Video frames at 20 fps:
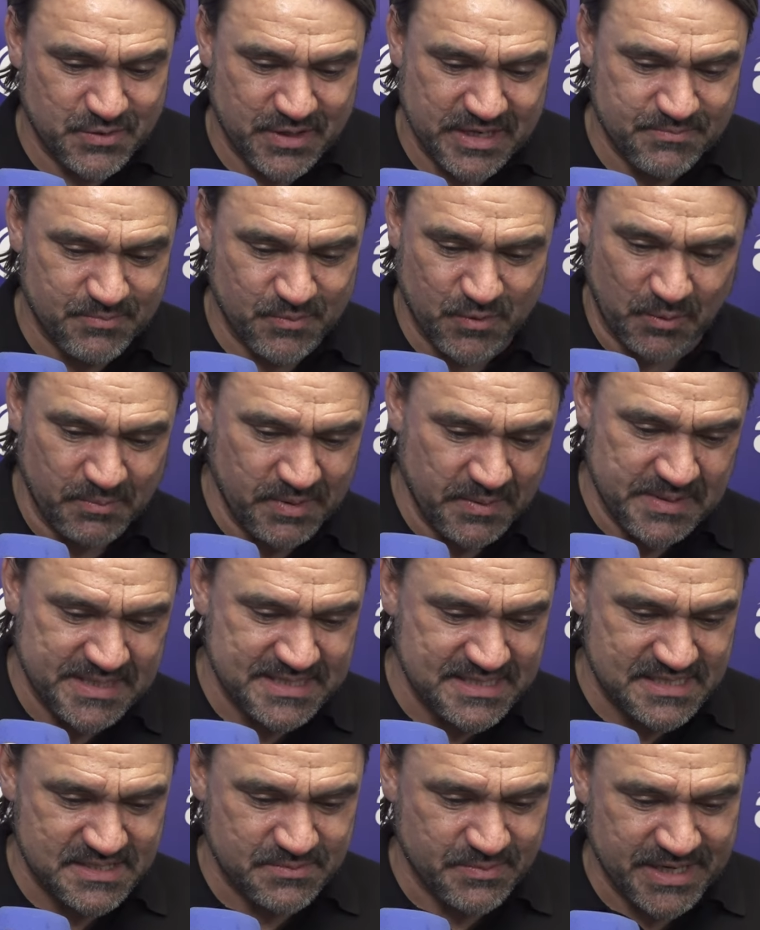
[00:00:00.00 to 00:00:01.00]
get
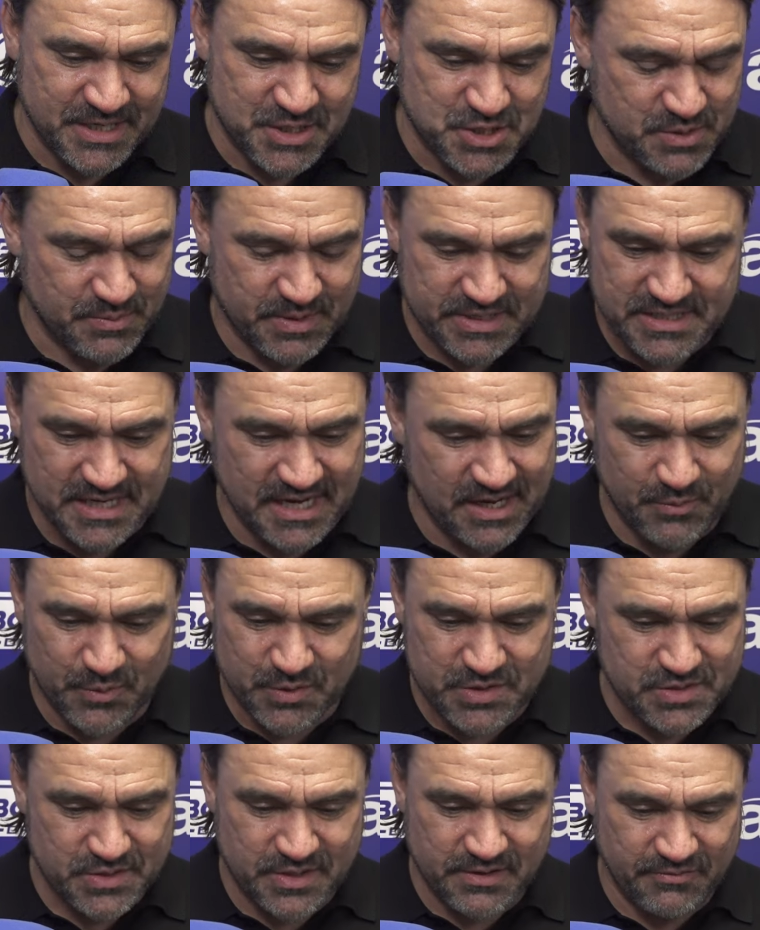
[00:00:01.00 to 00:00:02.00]
compliments as a manager, but I
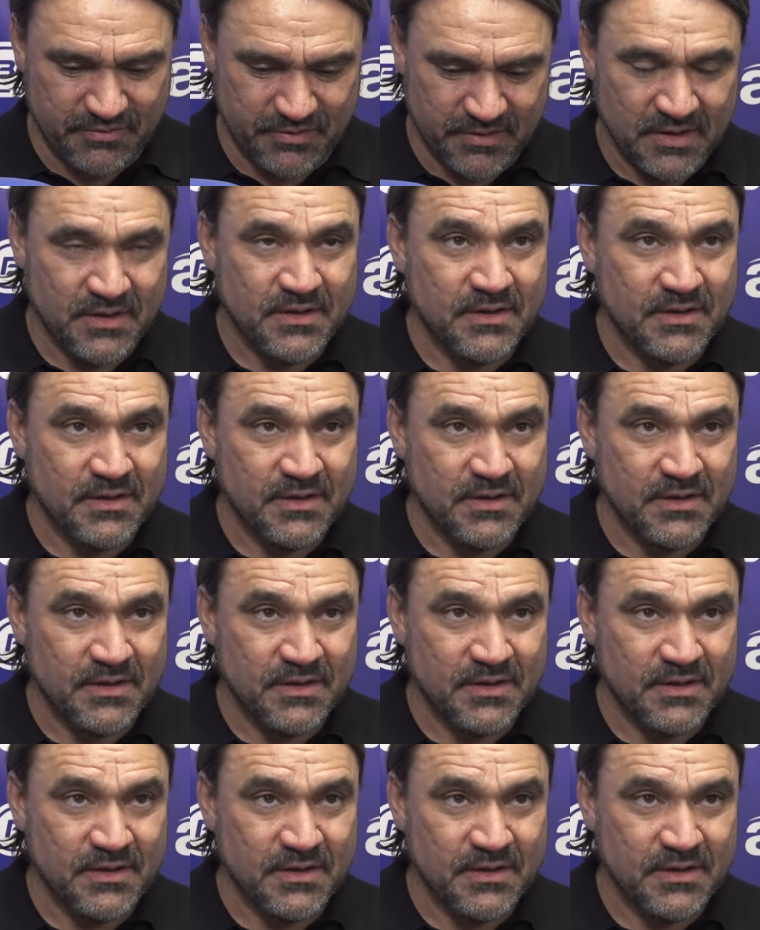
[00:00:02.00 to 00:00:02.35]
want to give